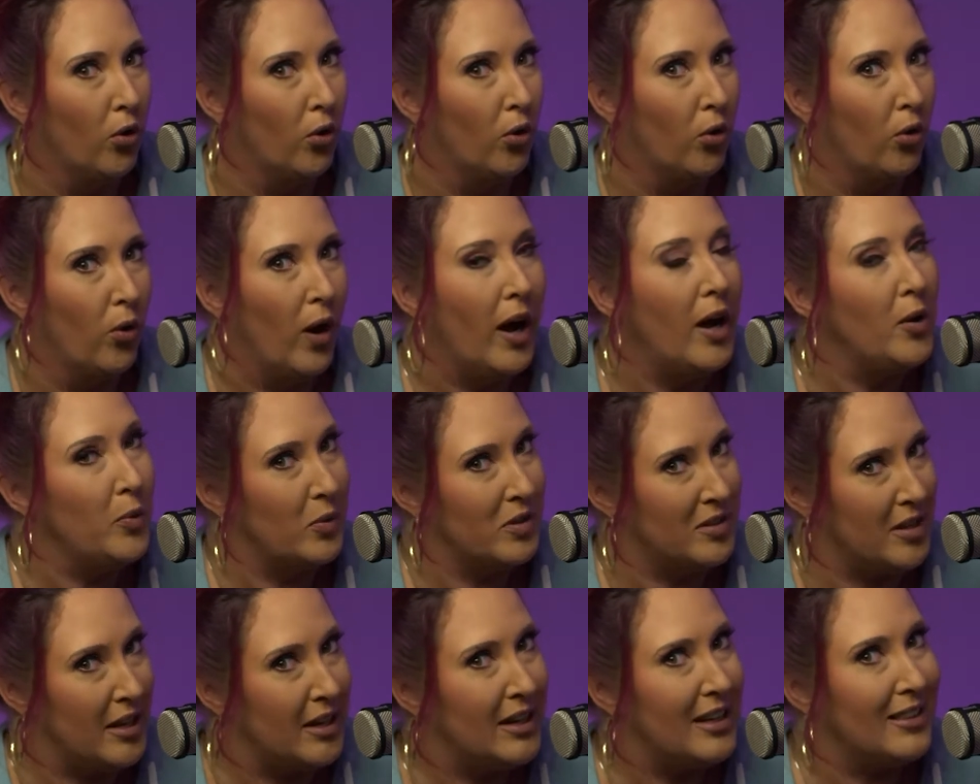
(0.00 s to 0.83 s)
I
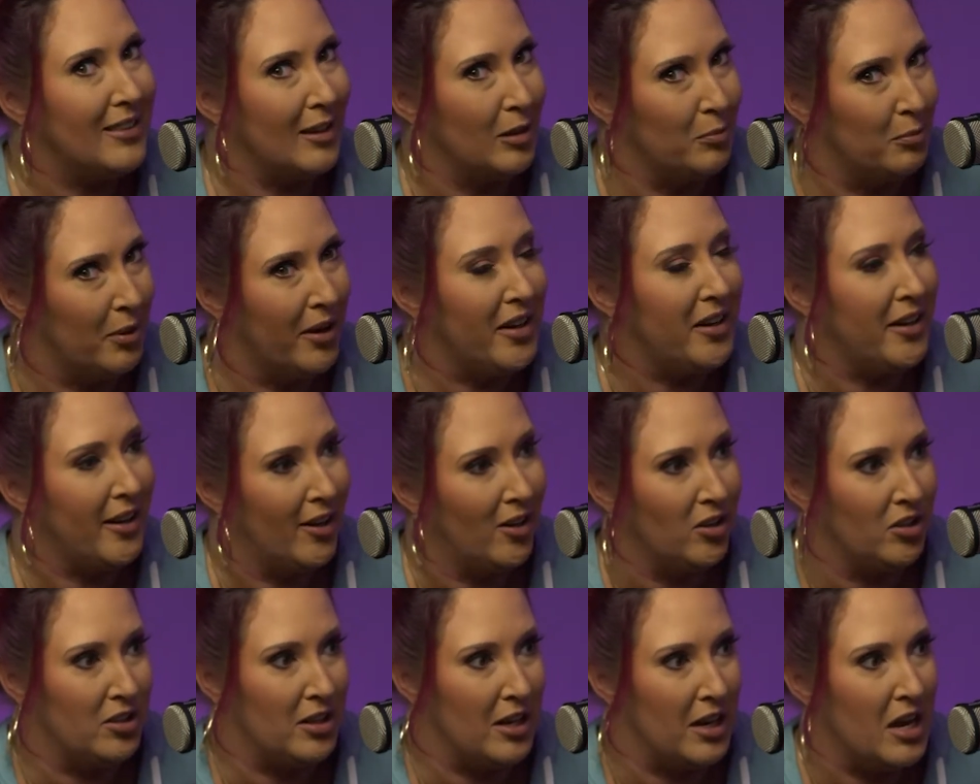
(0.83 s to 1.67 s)
was anything but
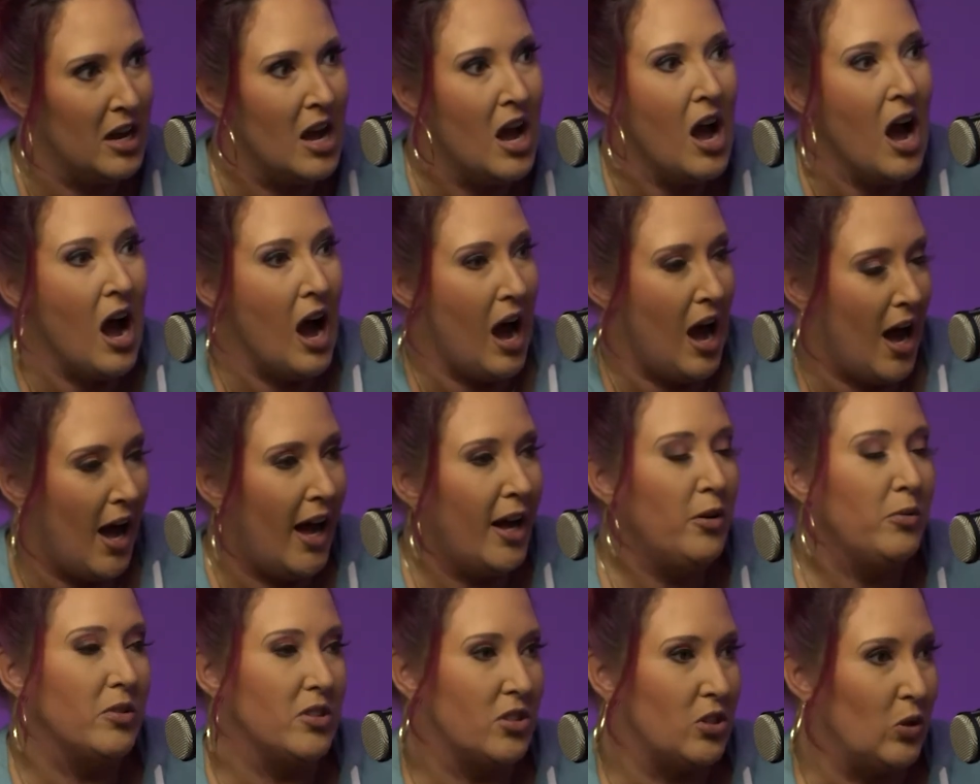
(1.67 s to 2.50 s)
healthy. I
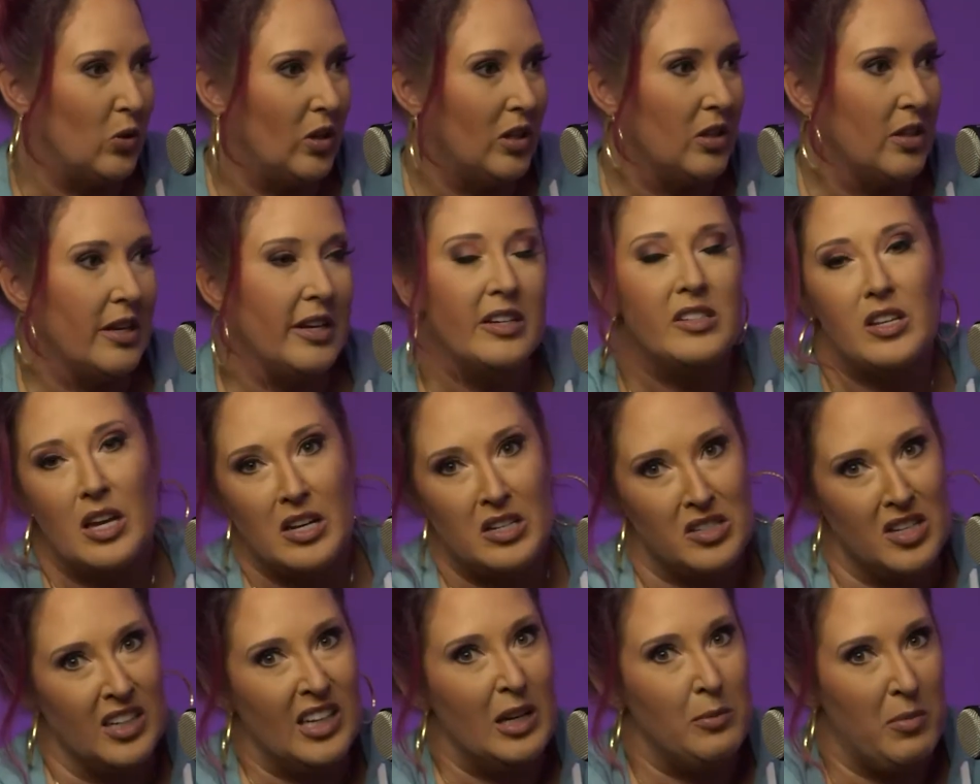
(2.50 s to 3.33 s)
was doing things like
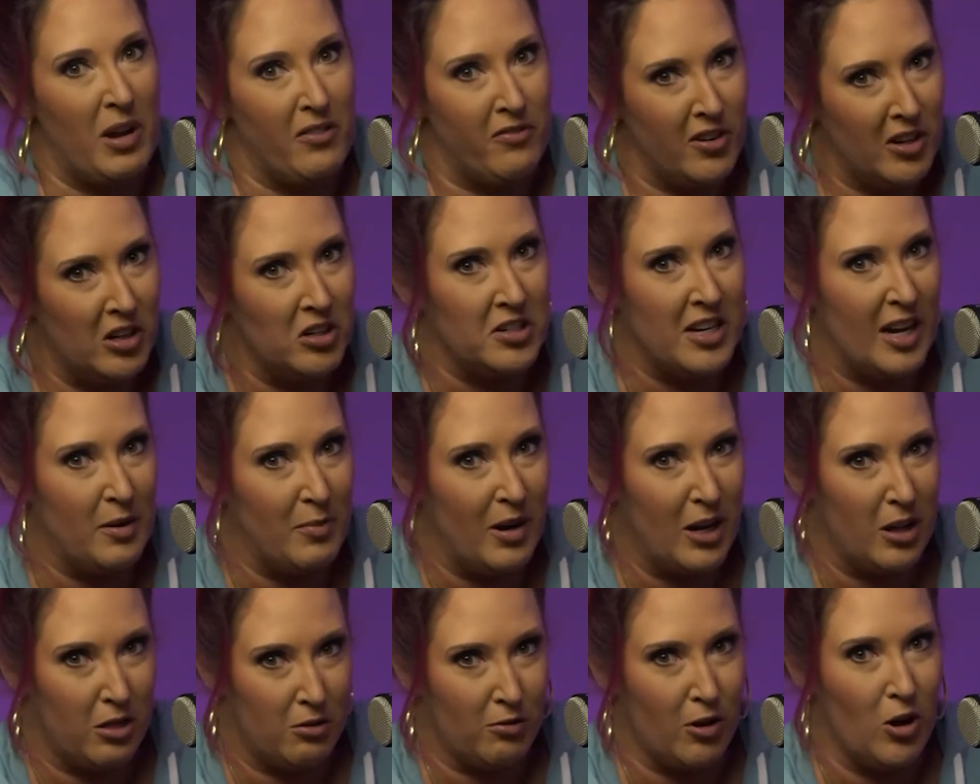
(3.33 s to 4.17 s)
sticking my finger down
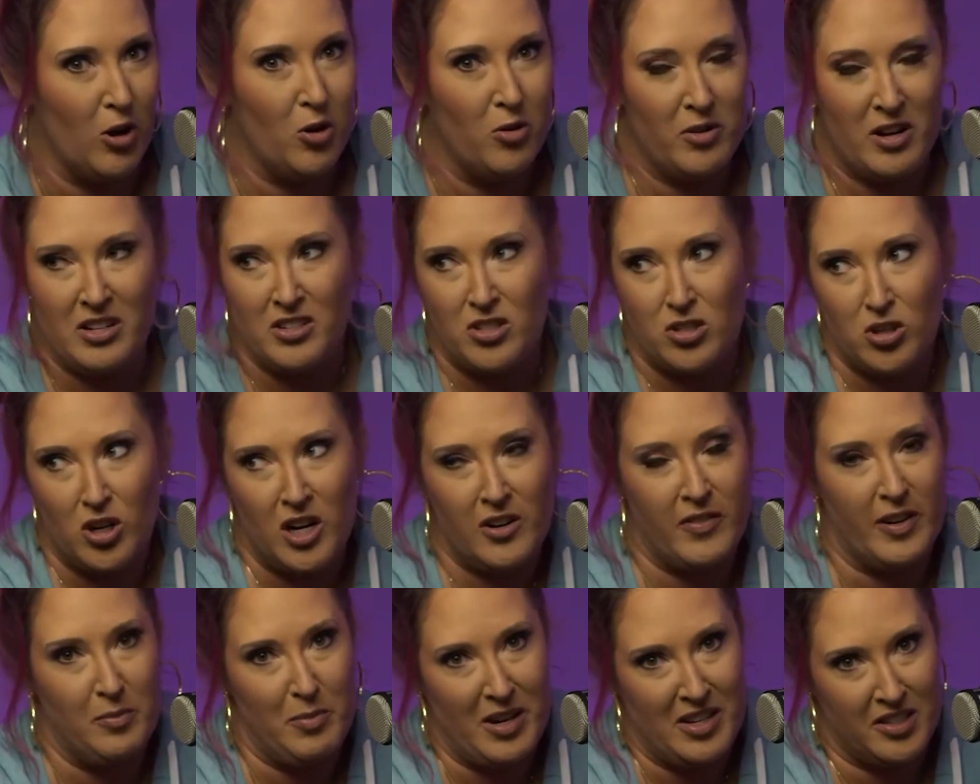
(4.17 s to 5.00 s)
my throat and
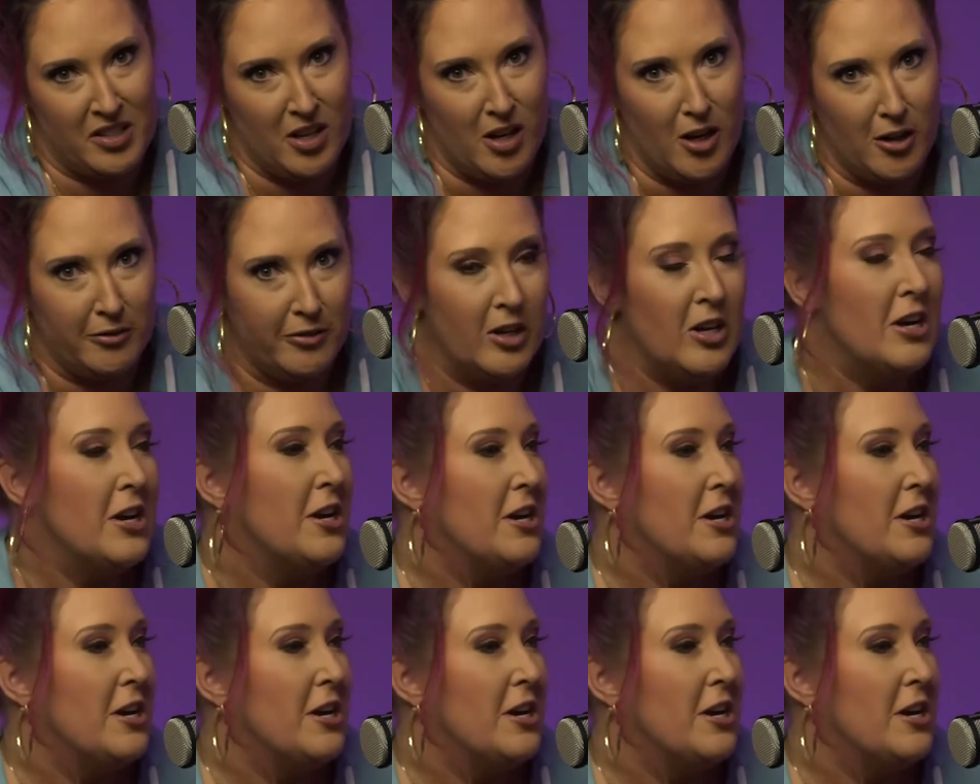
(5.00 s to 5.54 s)
starving myself.